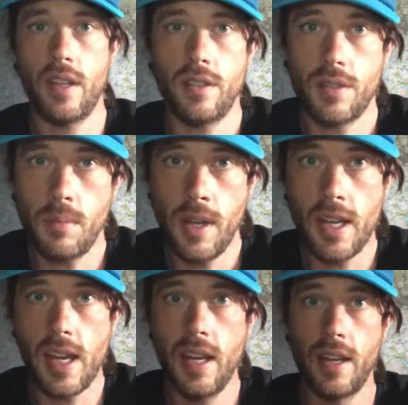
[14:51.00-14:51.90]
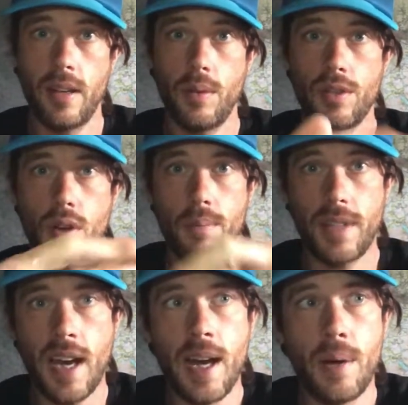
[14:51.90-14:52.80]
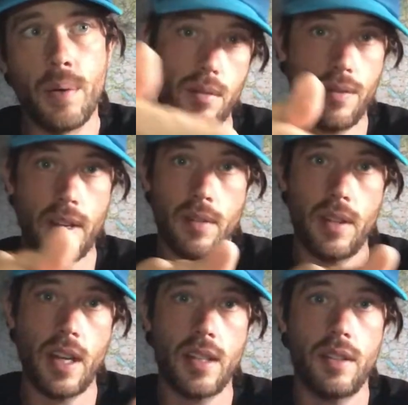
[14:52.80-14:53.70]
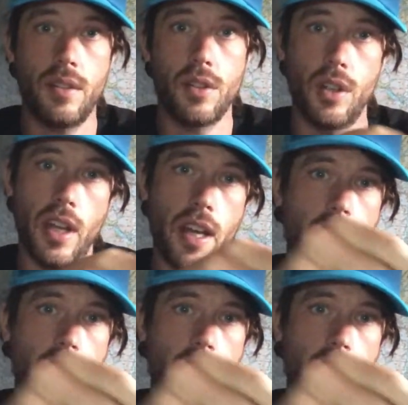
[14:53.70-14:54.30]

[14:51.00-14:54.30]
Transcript: Summit and we dropped down and we found a nice little gully,